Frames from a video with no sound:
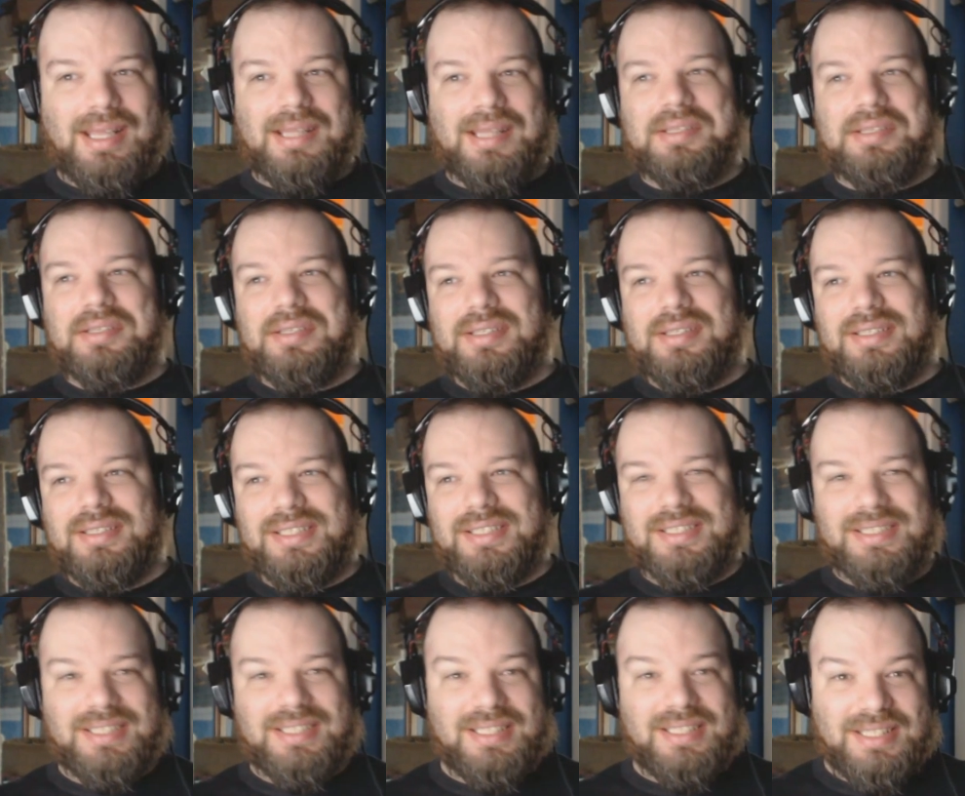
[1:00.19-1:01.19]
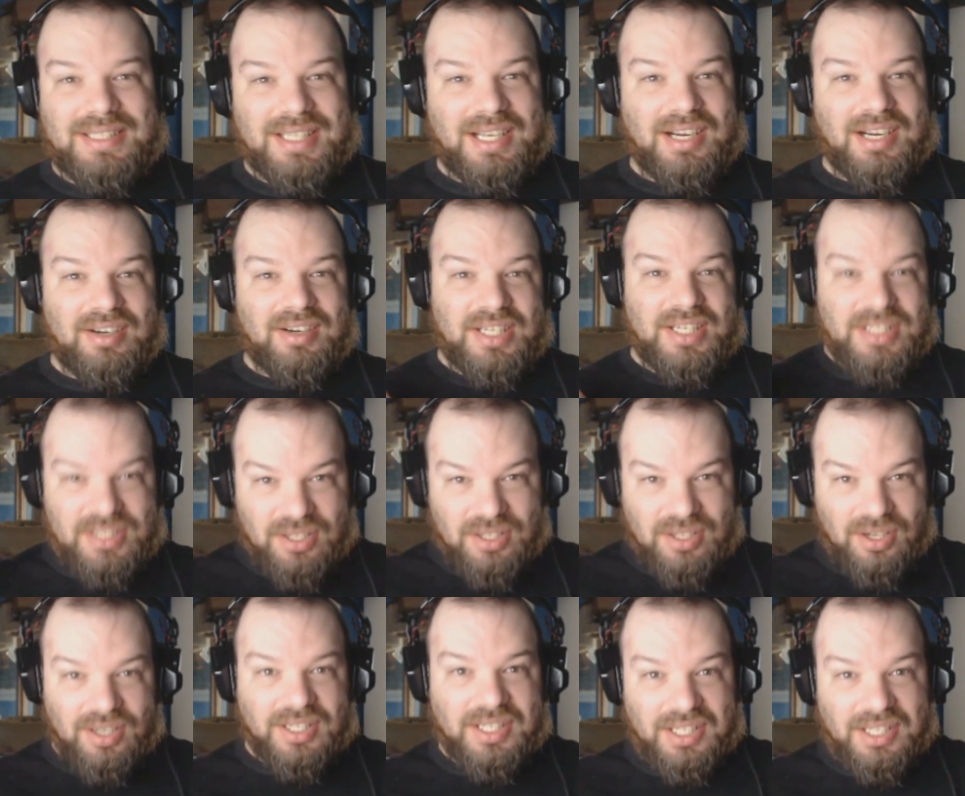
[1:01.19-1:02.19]
can't just sit there and
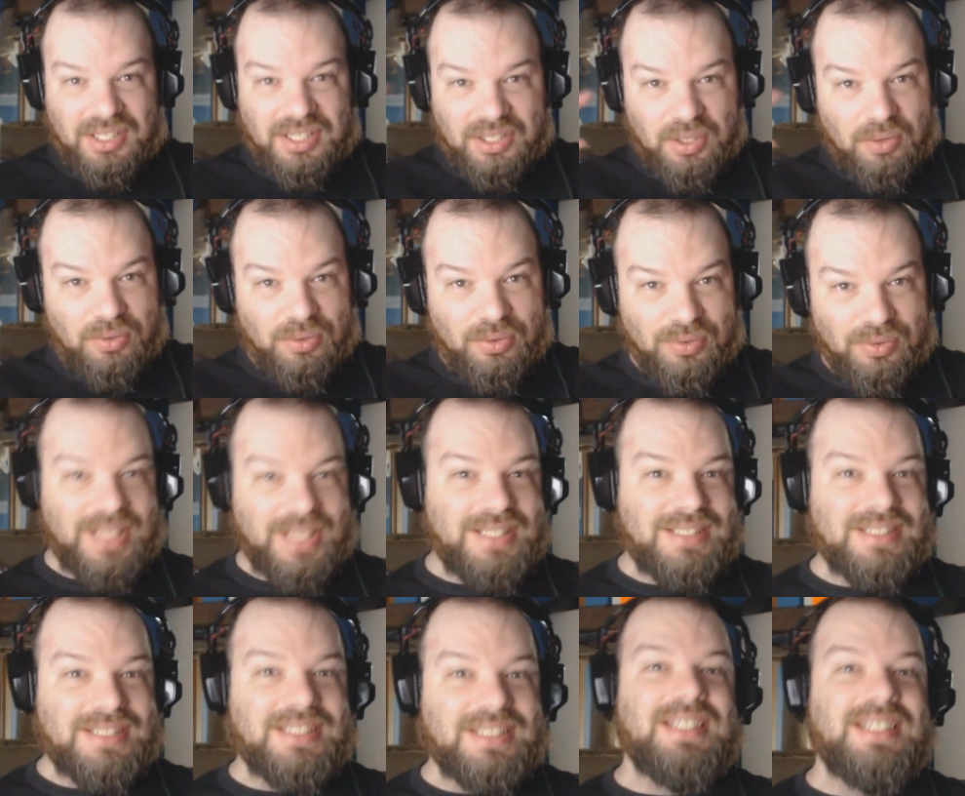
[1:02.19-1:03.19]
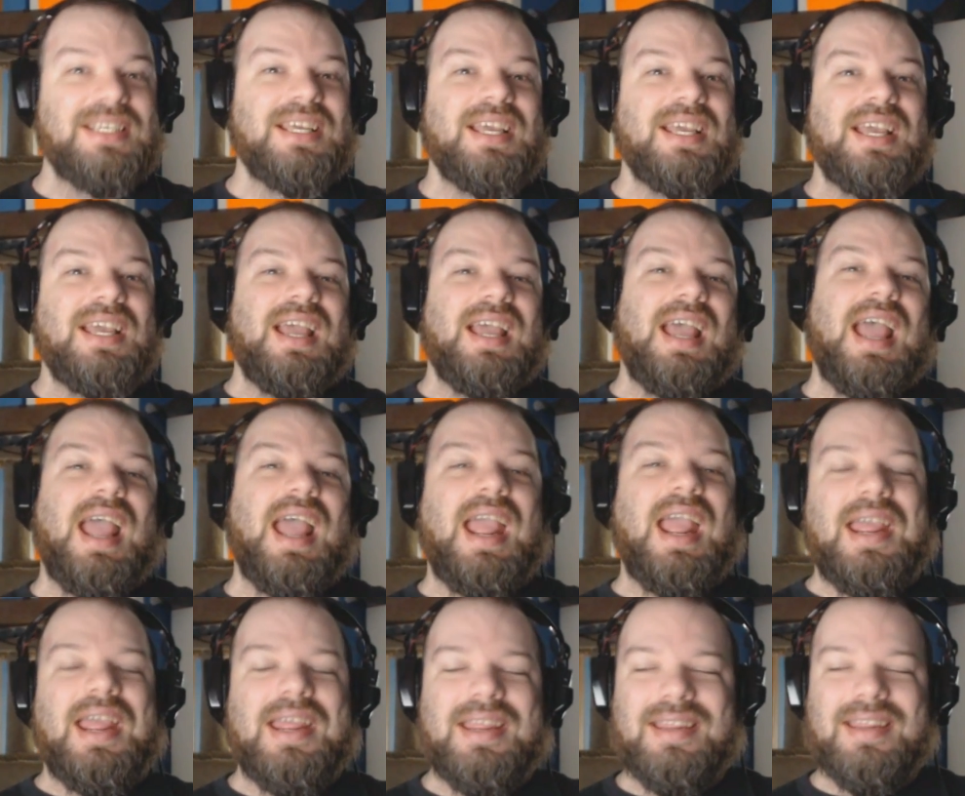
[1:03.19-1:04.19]
talk and go crazy
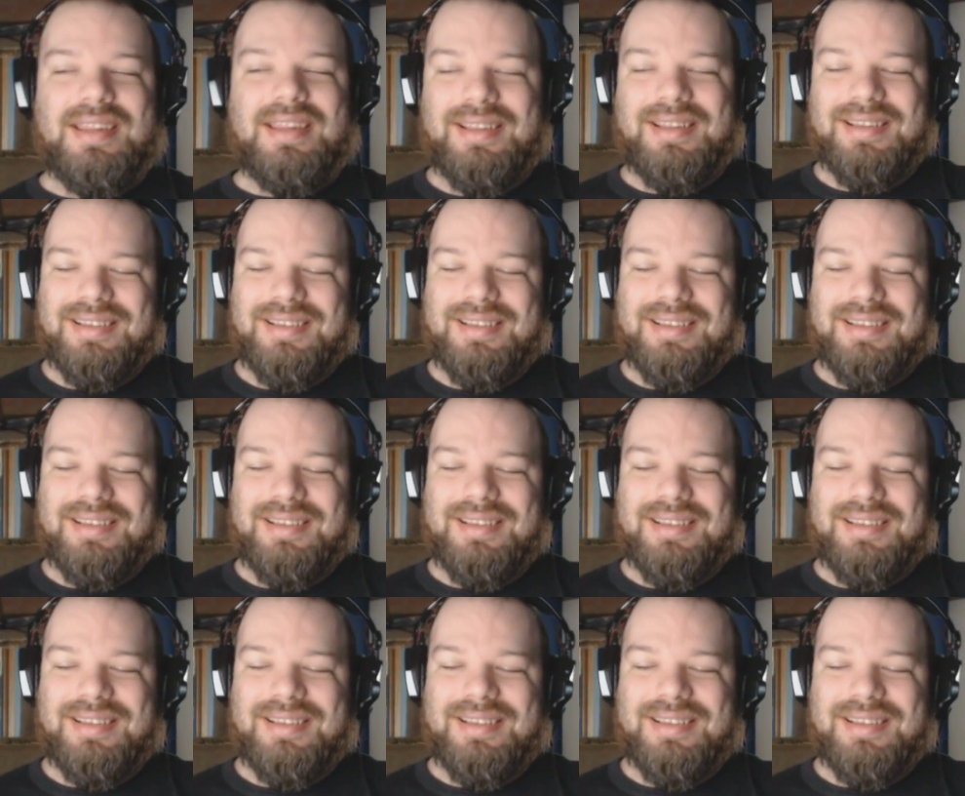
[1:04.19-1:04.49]
and